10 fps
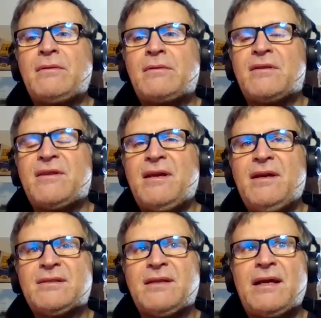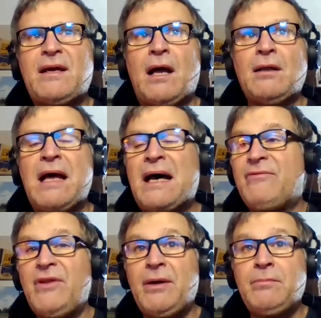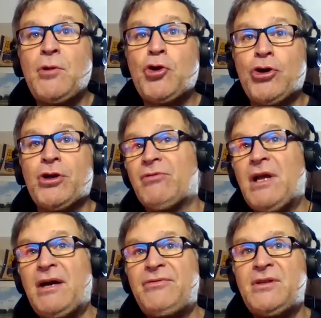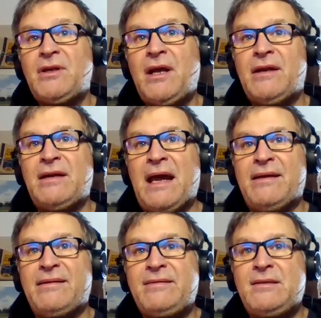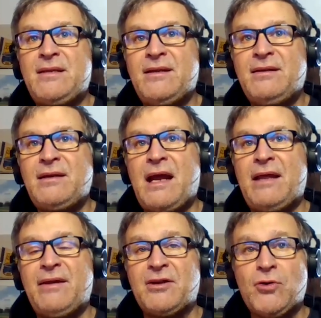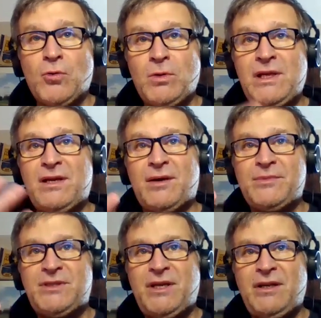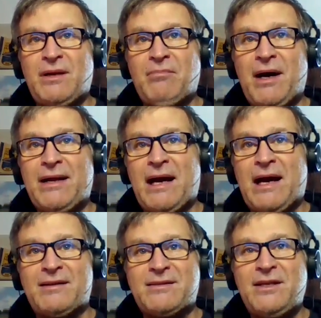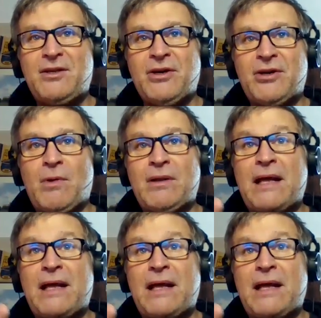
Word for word: the thing is, like a lot of them could have left and and didn't, and then Cooley comes in, and my God, is he good or what?